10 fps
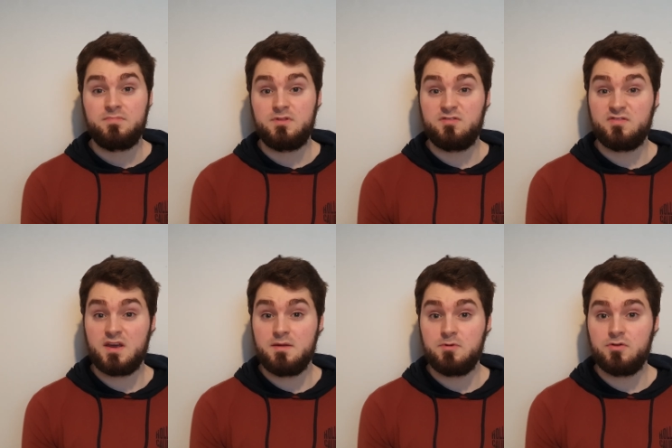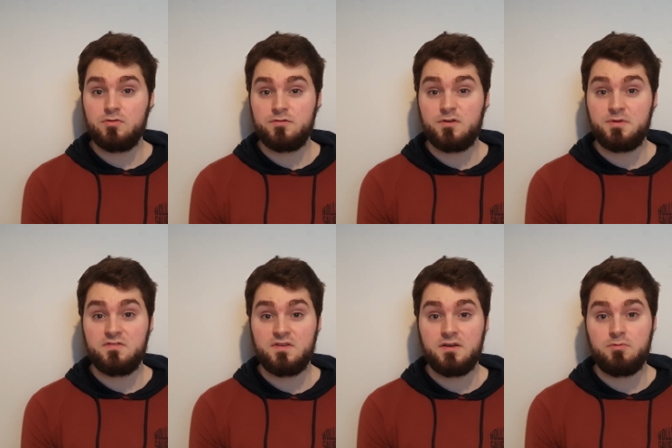The same can also be
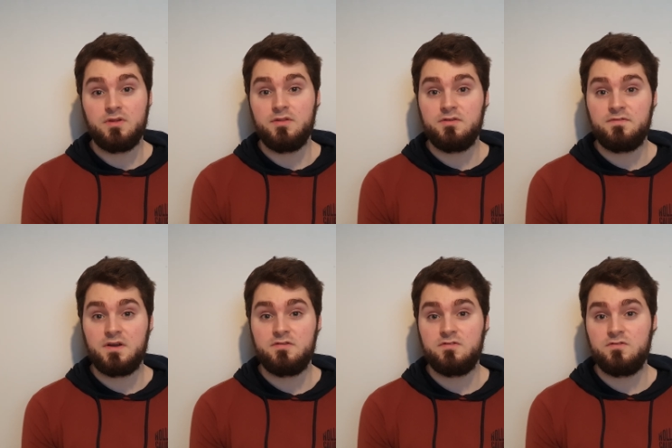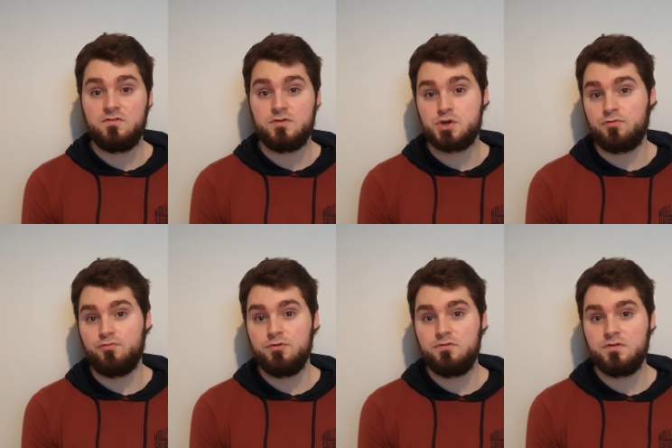said with other devices such as
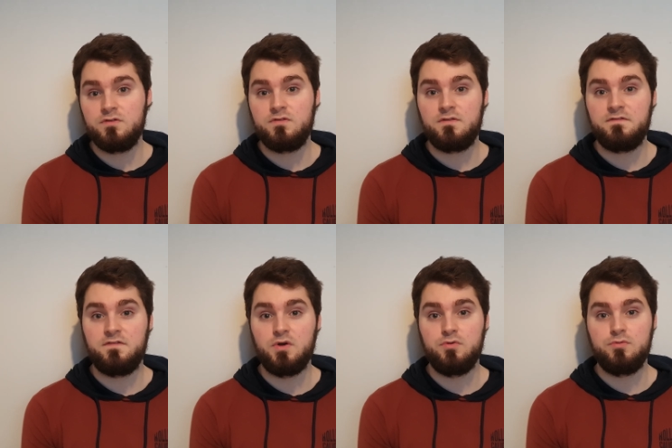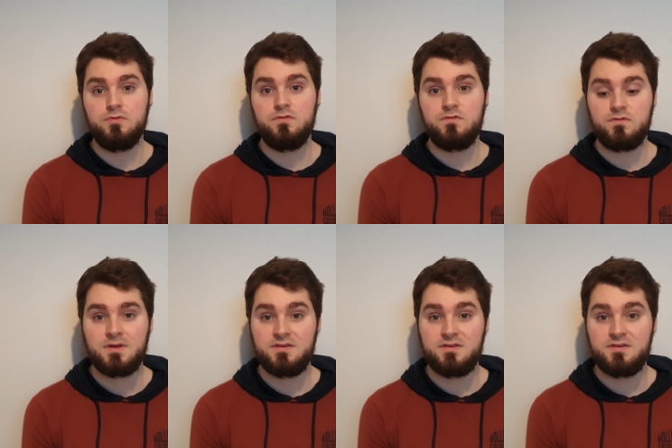routers, phones,